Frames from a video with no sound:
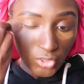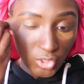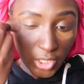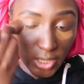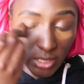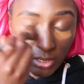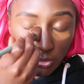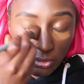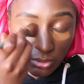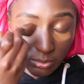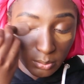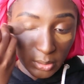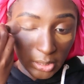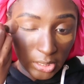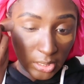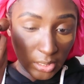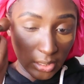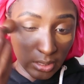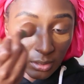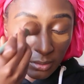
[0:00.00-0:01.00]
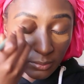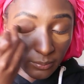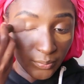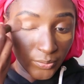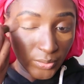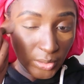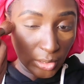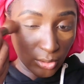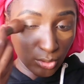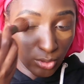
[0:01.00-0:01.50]
change me,
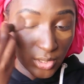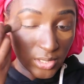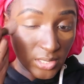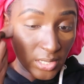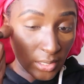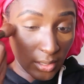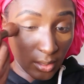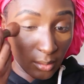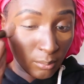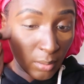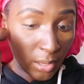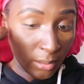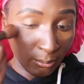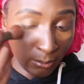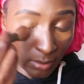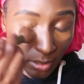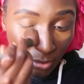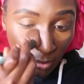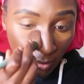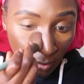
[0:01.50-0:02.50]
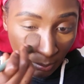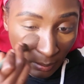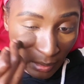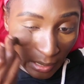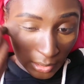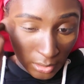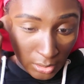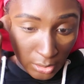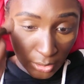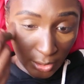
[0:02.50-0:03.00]
understanding my mother
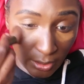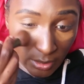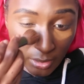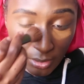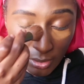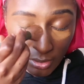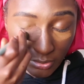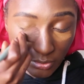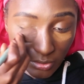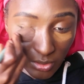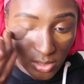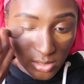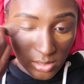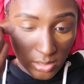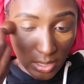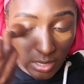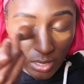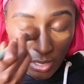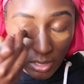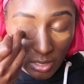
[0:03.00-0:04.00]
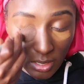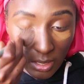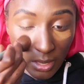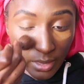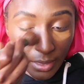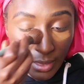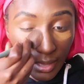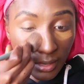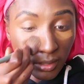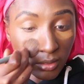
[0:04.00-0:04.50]
better and just like
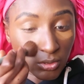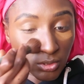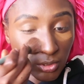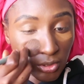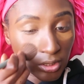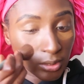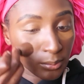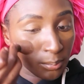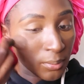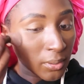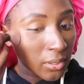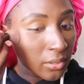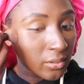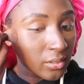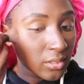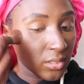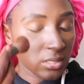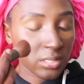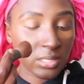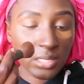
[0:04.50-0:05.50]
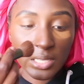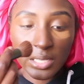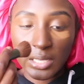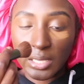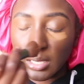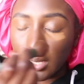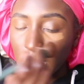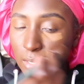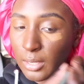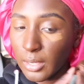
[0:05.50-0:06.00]
how she
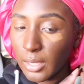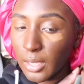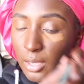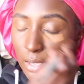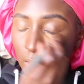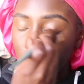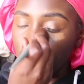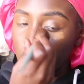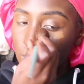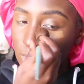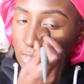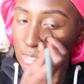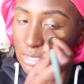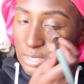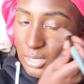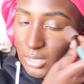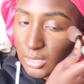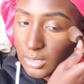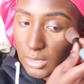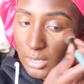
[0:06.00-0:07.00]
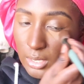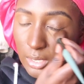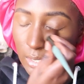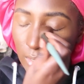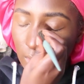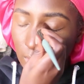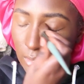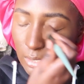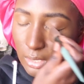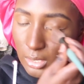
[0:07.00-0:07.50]
parented,
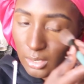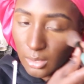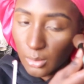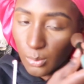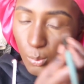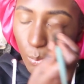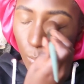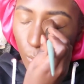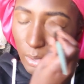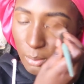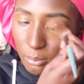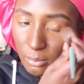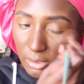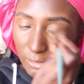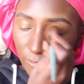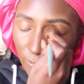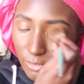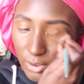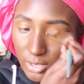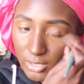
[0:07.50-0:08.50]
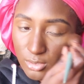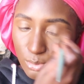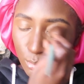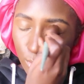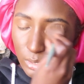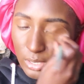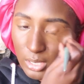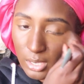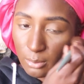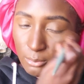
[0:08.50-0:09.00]
understanding like where my friends
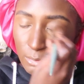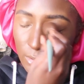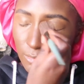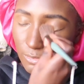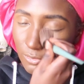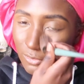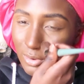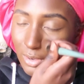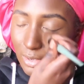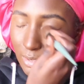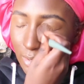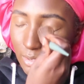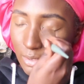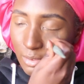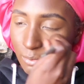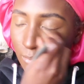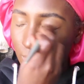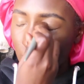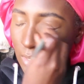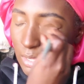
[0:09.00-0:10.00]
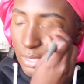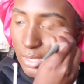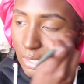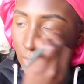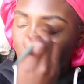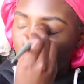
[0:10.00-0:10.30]
were coming from,